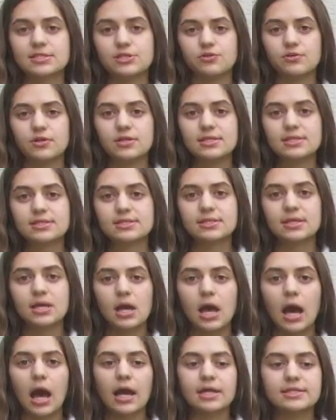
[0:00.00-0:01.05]
students
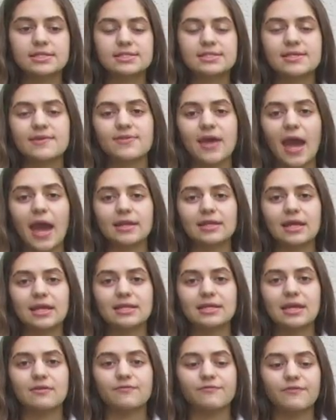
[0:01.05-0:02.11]
to see if they had
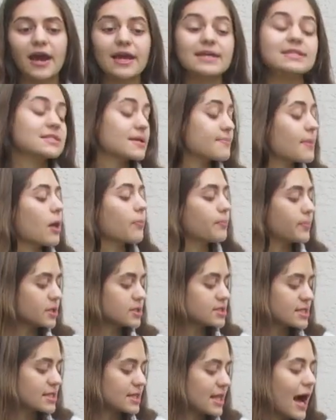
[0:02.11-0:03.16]
any advice about
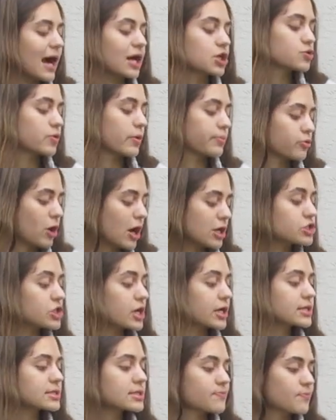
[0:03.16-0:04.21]
building the actual
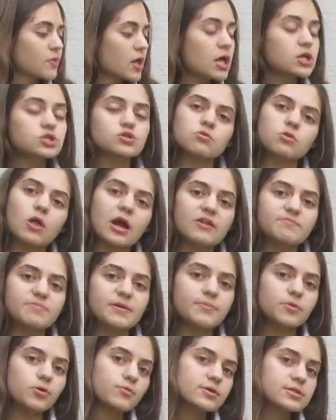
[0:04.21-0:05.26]
project. So a lot of
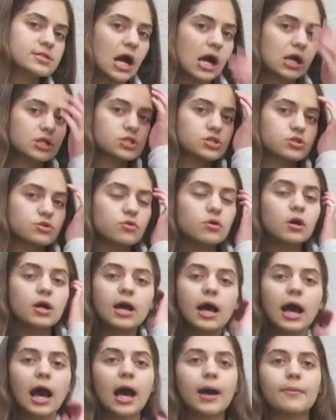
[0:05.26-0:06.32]
people we talked to
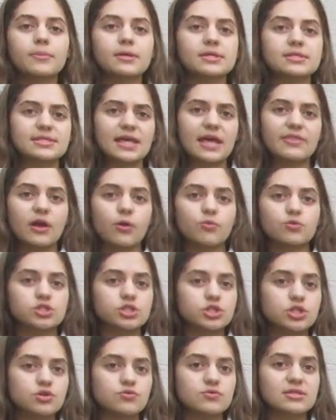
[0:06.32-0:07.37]
said that we
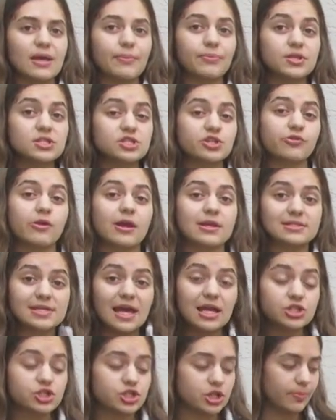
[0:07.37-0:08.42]
should use something to create
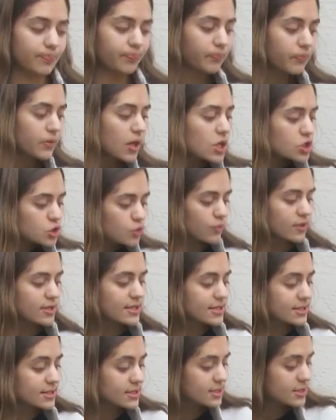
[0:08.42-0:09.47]
tension. So we
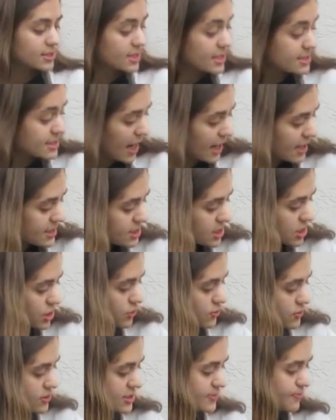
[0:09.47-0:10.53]
decided to use